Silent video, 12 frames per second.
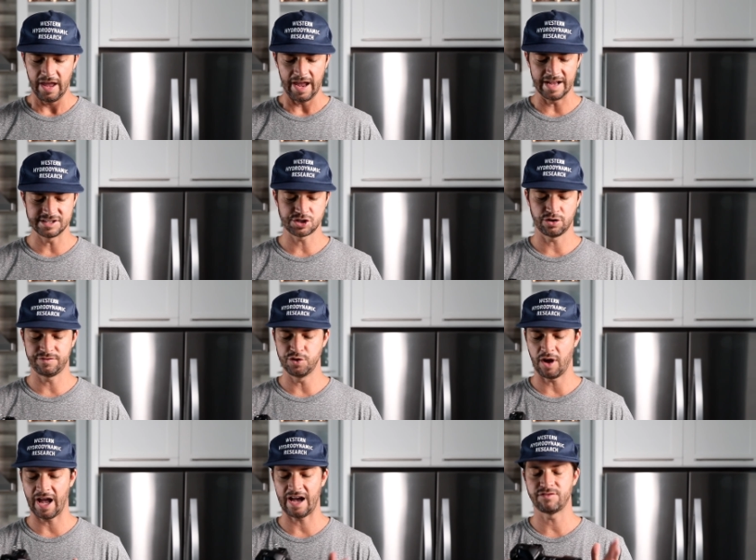And so if you
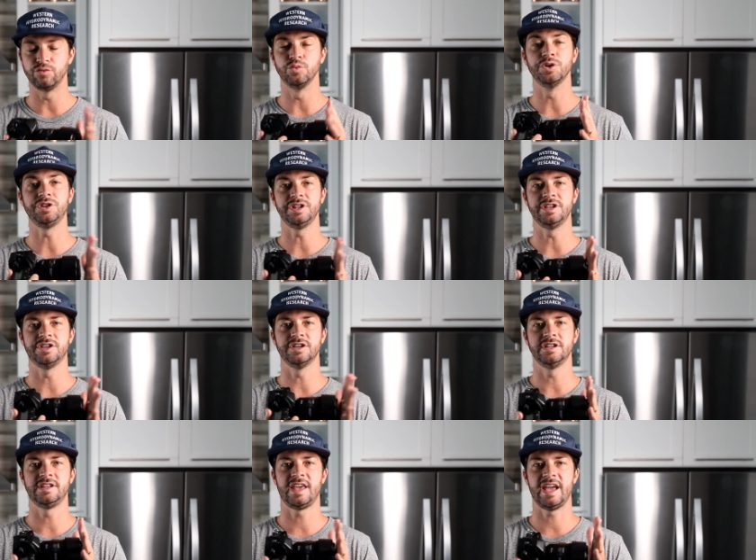have really
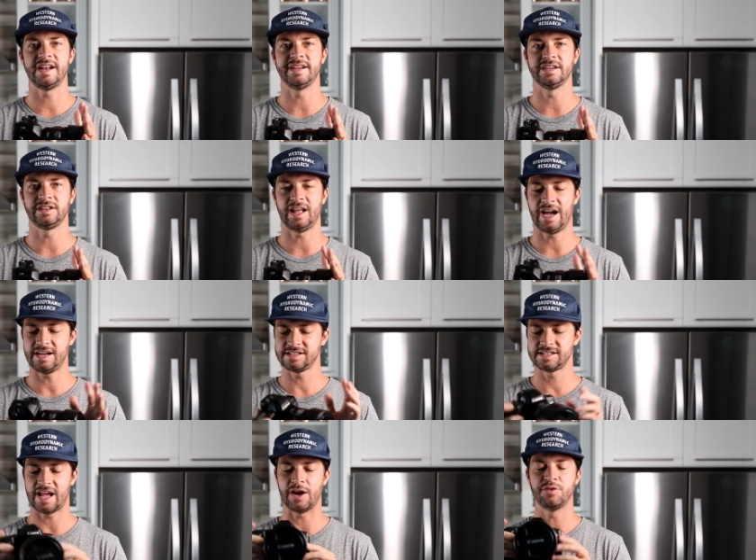good Canon
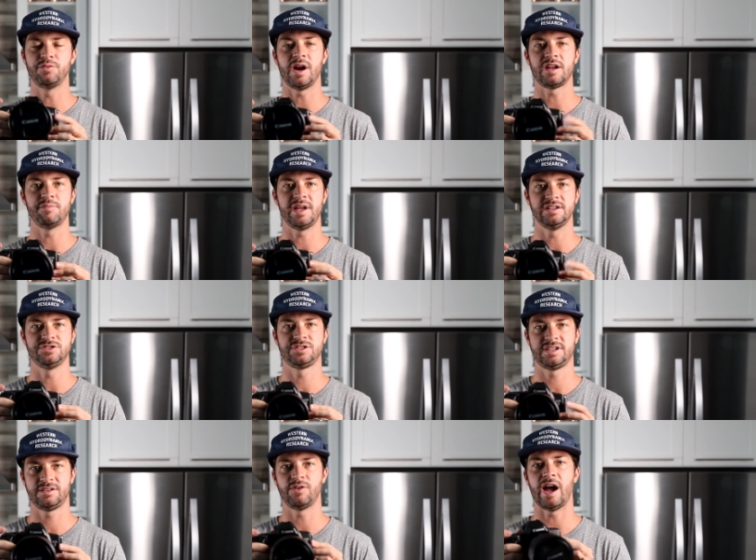glass, I would recommend
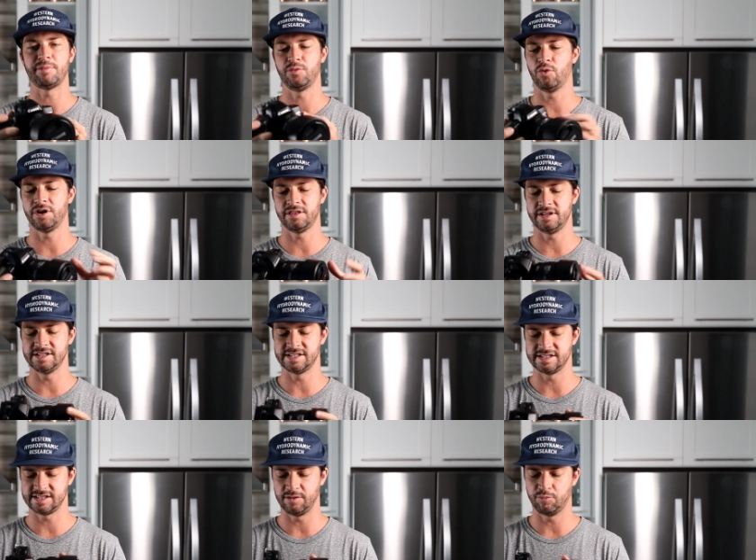grabbing one of these
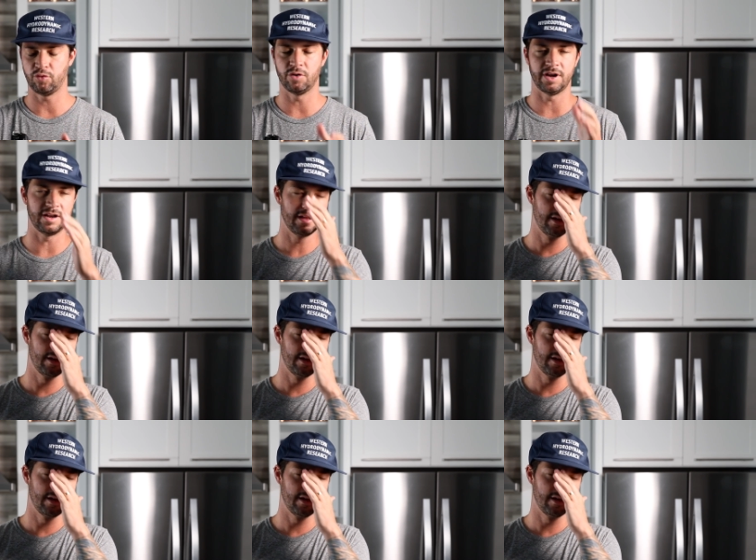at some point.